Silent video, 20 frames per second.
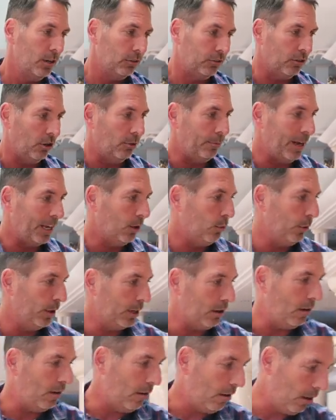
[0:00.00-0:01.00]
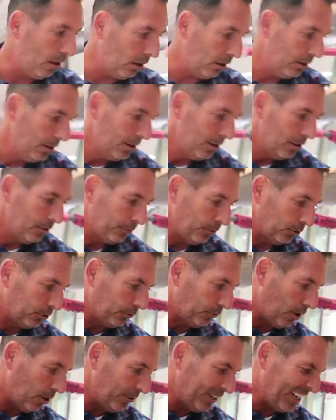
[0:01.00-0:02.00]
So my quick haul.
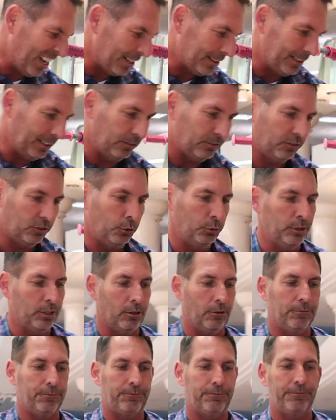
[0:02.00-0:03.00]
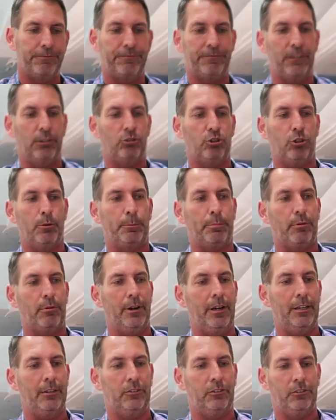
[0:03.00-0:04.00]
First of all, we got these two little Fisher
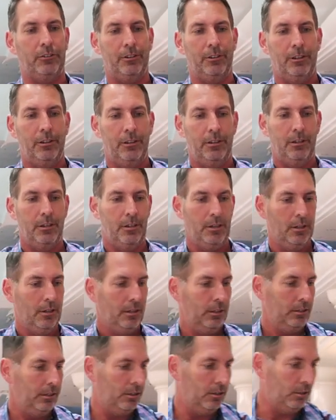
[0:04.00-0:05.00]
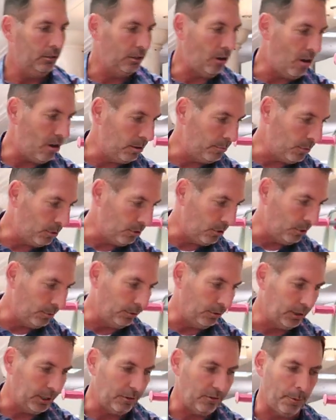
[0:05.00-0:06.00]
Price you know, lawnmower
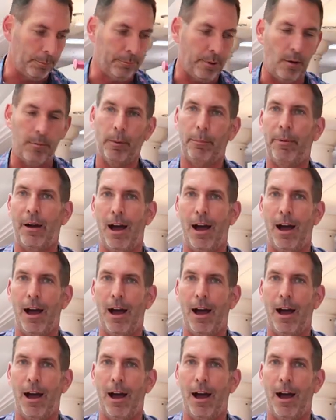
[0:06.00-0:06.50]
or whatever, bubble